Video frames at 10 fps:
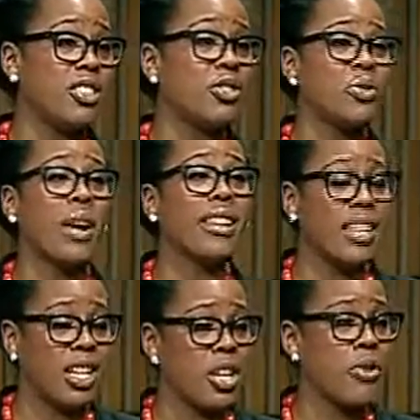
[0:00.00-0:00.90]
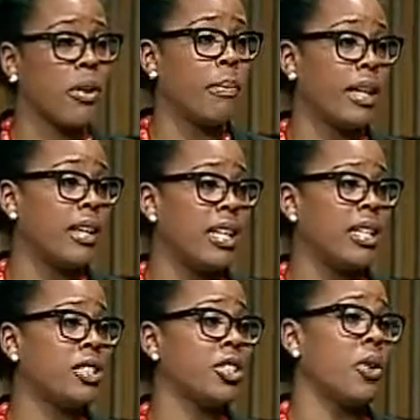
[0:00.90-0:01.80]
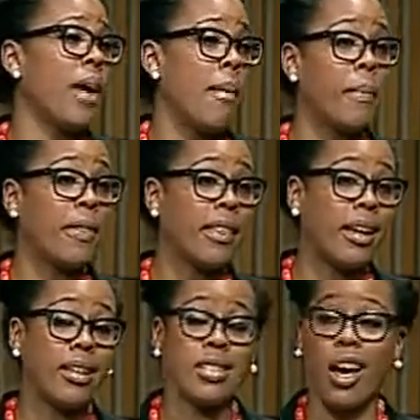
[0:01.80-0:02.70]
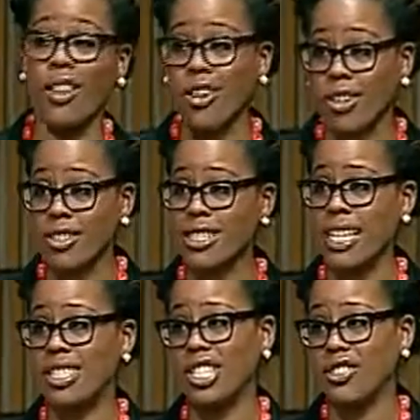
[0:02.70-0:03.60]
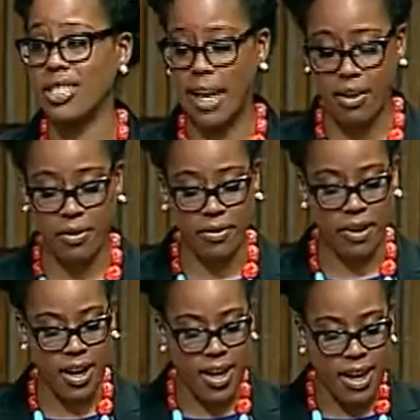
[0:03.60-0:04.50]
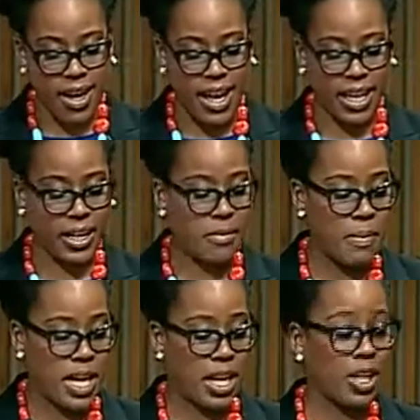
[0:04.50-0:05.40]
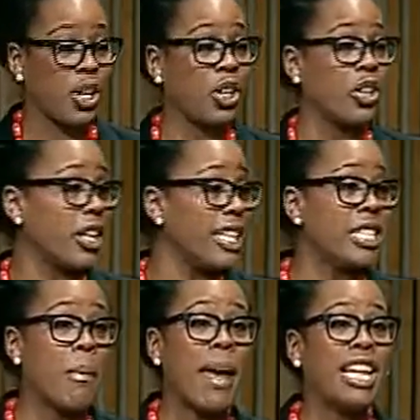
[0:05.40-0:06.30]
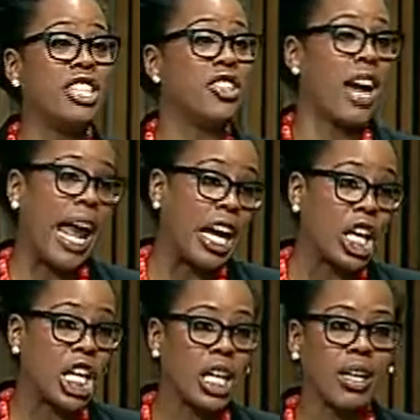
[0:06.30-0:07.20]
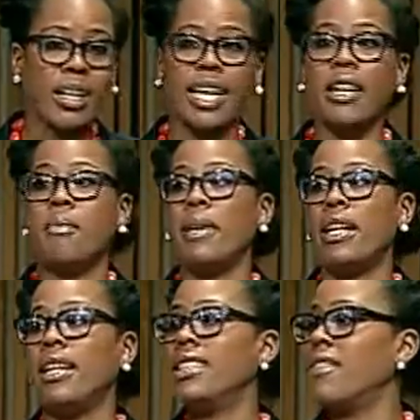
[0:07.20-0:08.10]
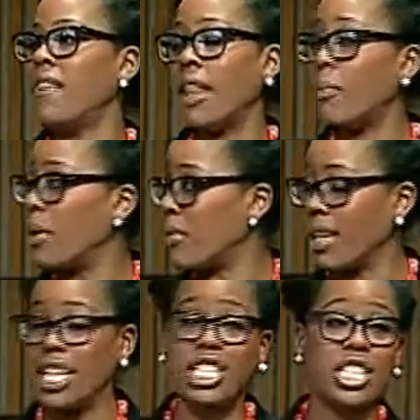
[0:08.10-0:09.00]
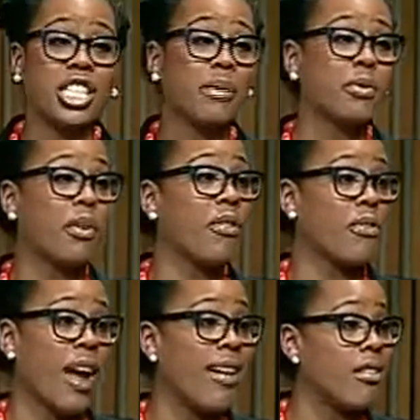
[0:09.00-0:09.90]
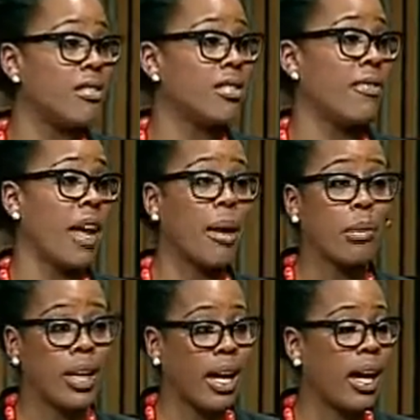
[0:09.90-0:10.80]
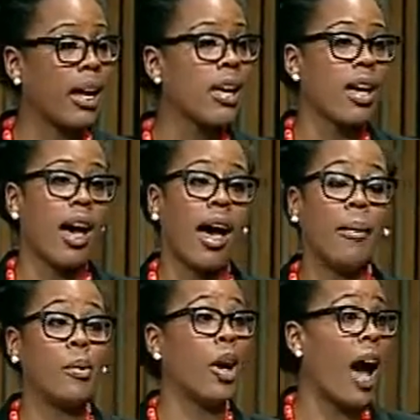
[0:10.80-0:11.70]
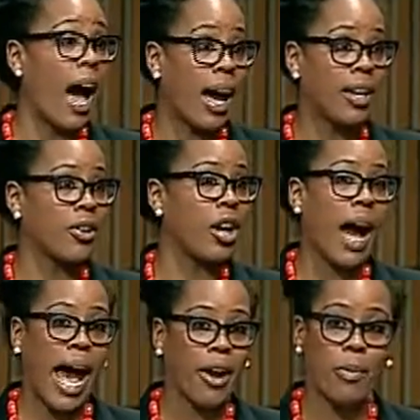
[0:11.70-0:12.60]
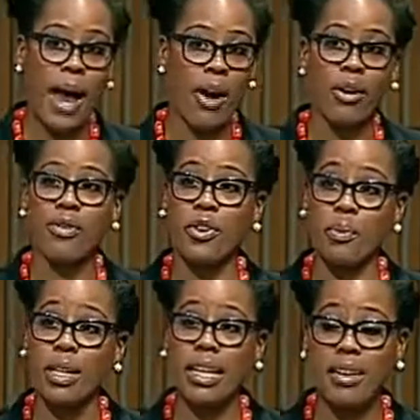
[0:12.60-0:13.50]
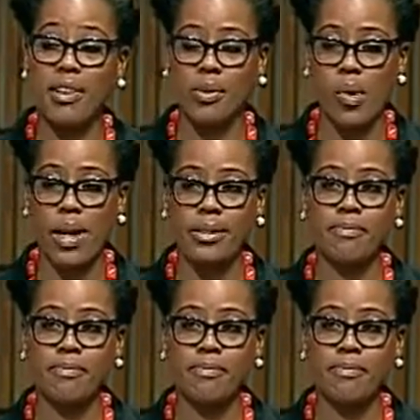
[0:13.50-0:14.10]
strengthening your ability to show empathy to others and to yourself. It could mean learning to manage your anger. It could be developing relationships with friends, family, God, or a higher power if you believe in one.